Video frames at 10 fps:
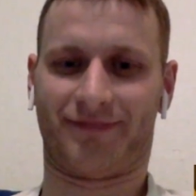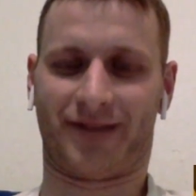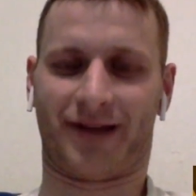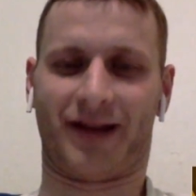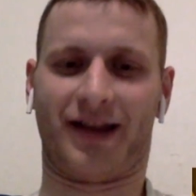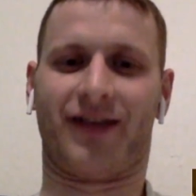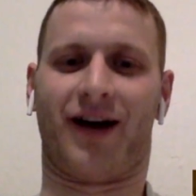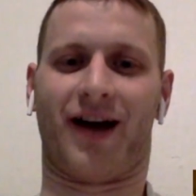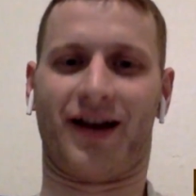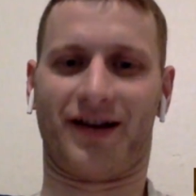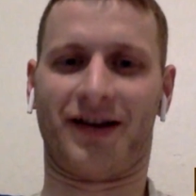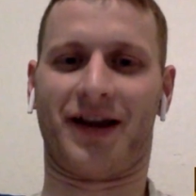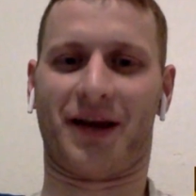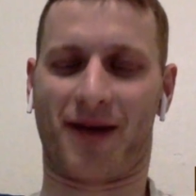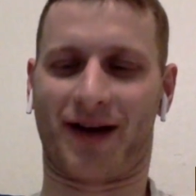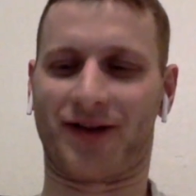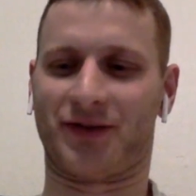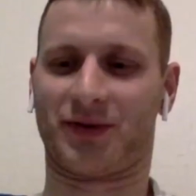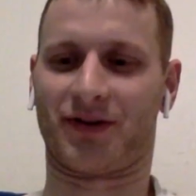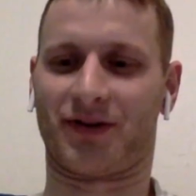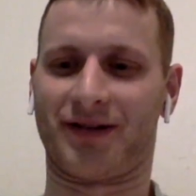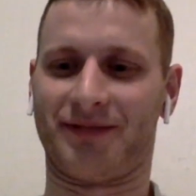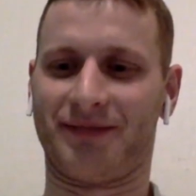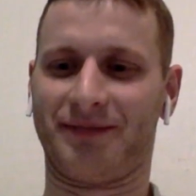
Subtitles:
Yeah, he lied. He came back too early.